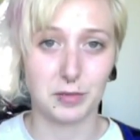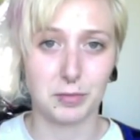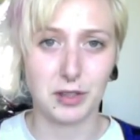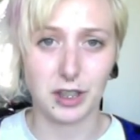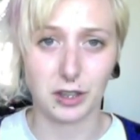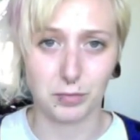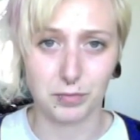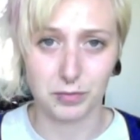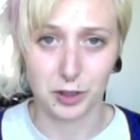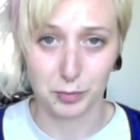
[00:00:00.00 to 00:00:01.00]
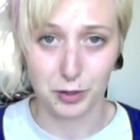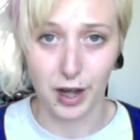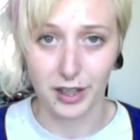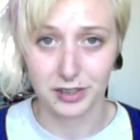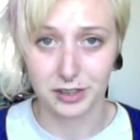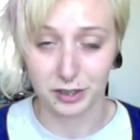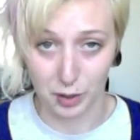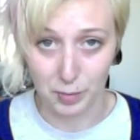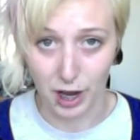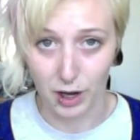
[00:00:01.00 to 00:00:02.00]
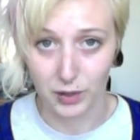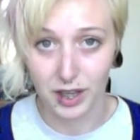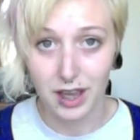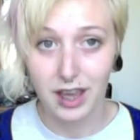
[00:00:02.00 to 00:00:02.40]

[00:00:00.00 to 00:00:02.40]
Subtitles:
is being depressed somehow,